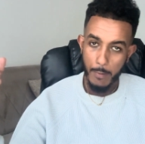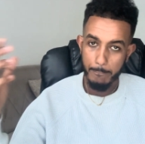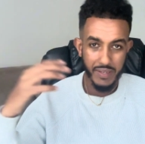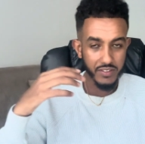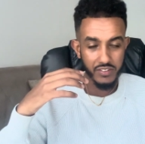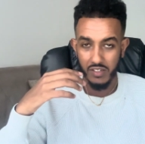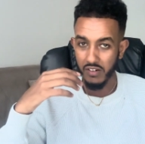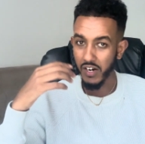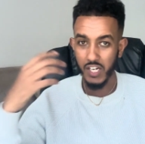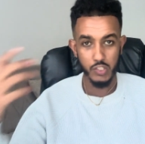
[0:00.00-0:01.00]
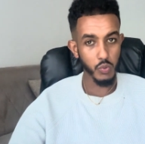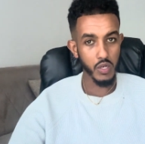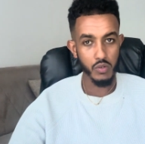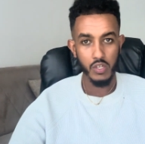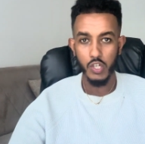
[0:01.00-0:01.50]
mentor as
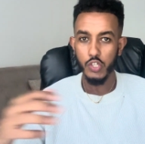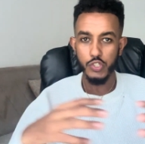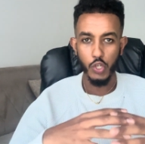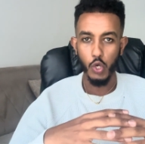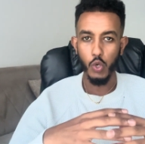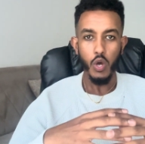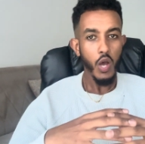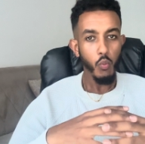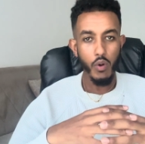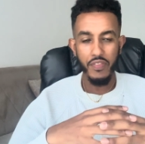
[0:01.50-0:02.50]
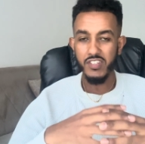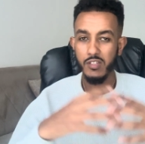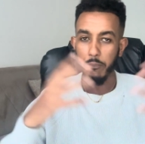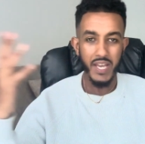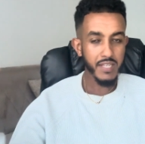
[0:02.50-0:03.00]
well. So whether it's a
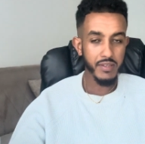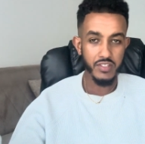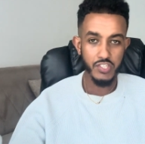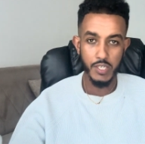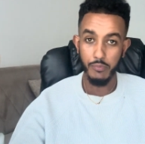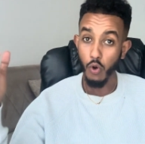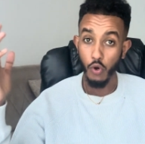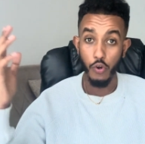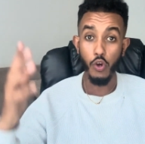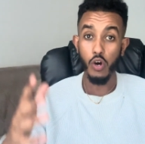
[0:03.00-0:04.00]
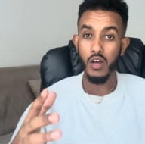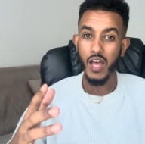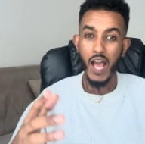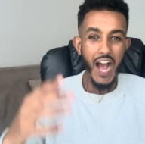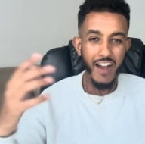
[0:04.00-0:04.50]
paid mentorship or not,
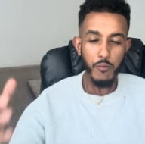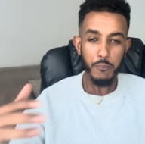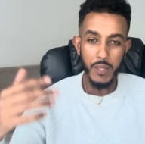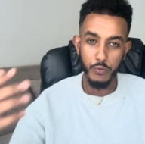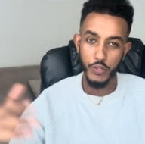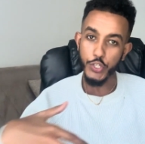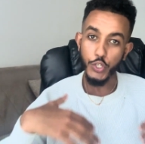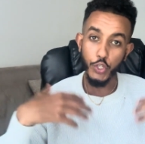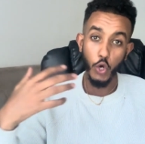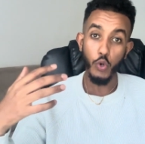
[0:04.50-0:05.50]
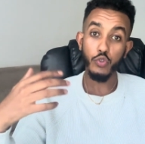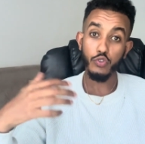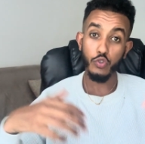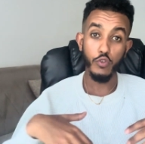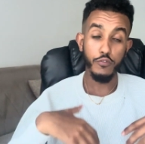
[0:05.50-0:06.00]
having people that you can go
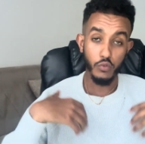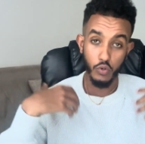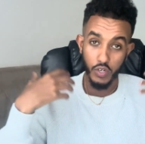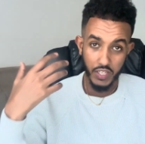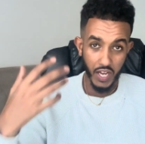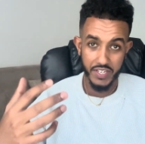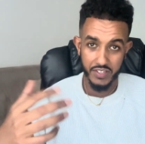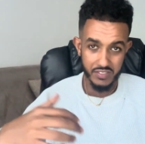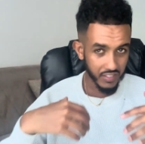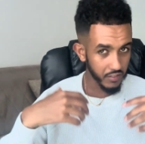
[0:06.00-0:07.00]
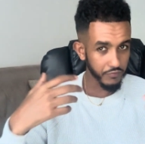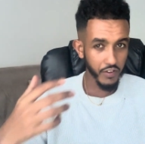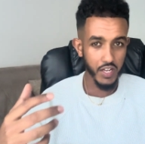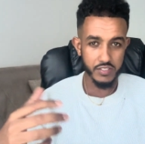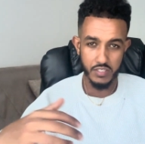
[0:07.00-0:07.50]
to for guidance and
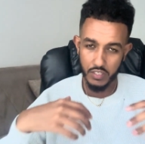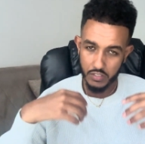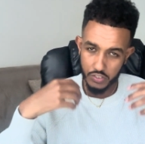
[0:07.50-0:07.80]
advice is